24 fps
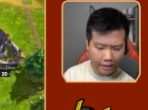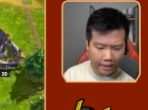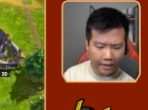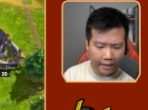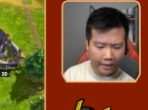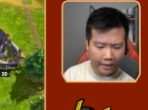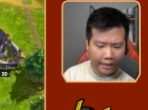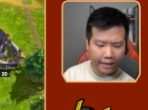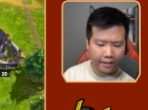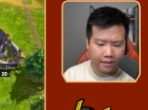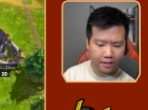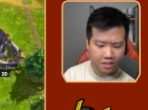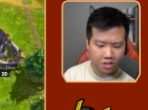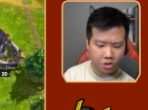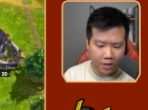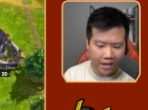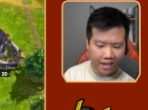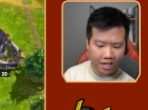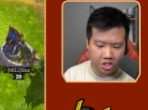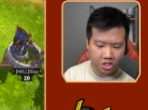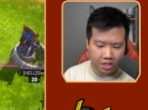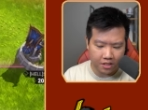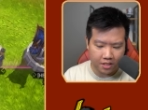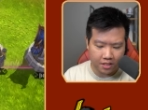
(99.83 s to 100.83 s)
I like that
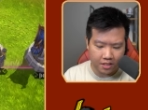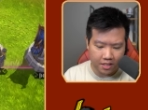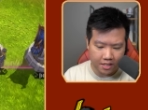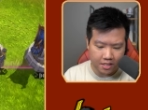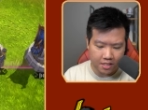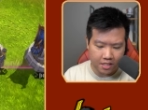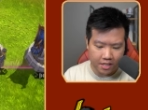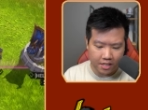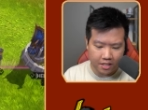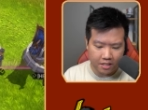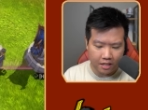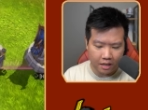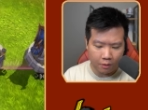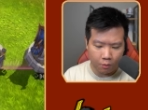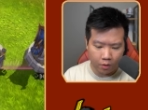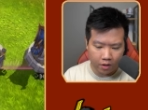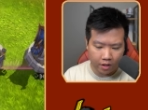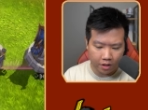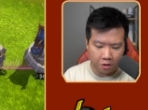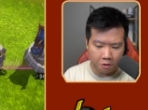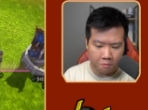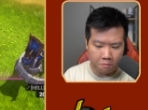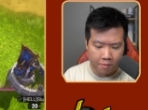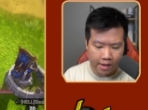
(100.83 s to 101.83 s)
strategy that they did. I
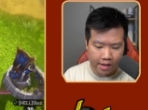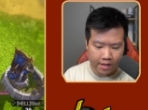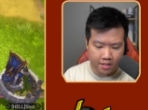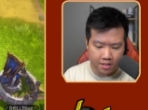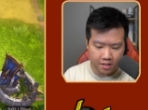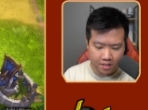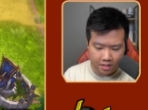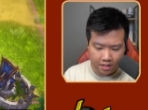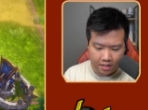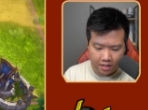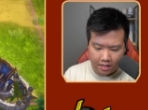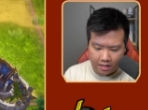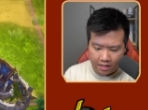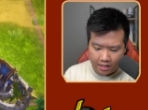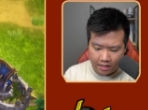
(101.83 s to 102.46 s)
want to commend.